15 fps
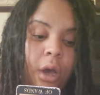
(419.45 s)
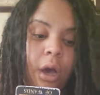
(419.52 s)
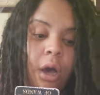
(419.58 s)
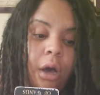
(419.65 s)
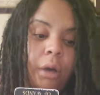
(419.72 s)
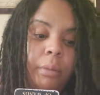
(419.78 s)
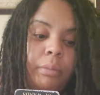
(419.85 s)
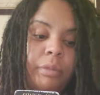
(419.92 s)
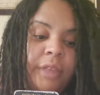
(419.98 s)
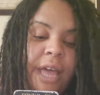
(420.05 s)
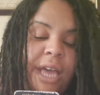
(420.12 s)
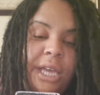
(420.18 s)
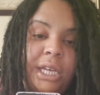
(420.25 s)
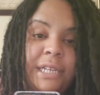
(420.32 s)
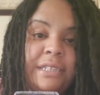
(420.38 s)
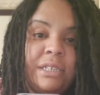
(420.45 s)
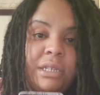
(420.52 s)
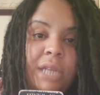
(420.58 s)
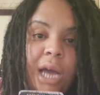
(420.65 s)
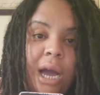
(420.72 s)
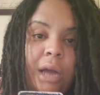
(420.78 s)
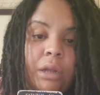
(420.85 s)
that
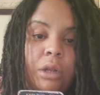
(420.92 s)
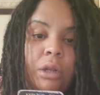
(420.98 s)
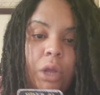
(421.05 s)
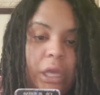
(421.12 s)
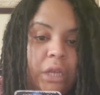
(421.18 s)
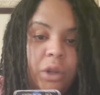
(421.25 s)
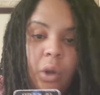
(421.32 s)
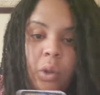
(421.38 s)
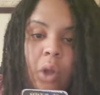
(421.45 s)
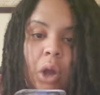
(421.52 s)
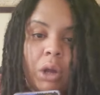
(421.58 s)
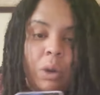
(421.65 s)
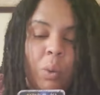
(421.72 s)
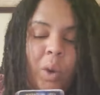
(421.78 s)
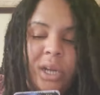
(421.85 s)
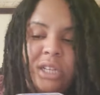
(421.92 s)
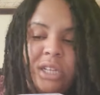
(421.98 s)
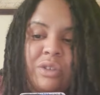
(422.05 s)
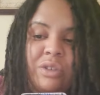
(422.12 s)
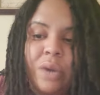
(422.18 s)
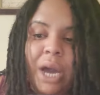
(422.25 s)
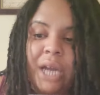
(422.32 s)
he no longer wanted
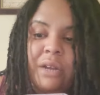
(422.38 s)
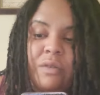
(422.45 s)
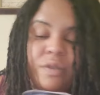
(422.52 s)
to kind of